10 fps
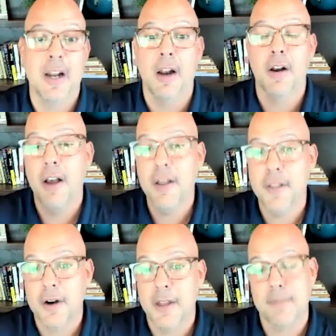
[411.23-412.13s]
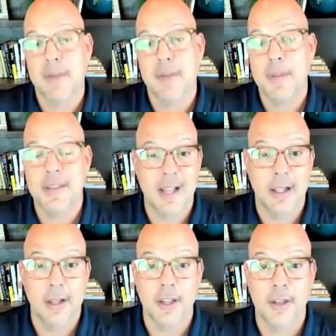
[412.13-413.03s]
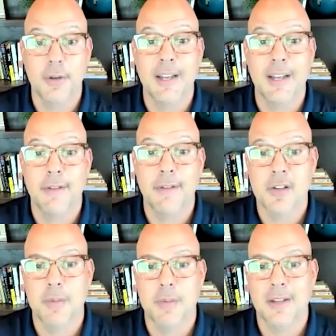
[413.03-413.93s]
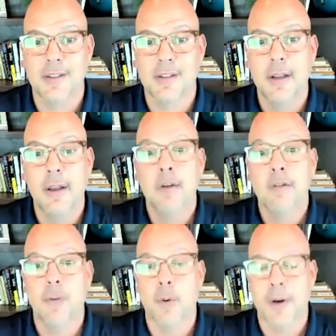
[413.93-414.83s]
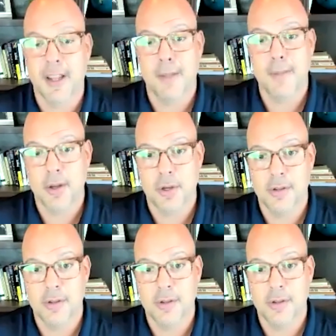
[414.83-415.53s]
On another, they might be selling you investments for a commission.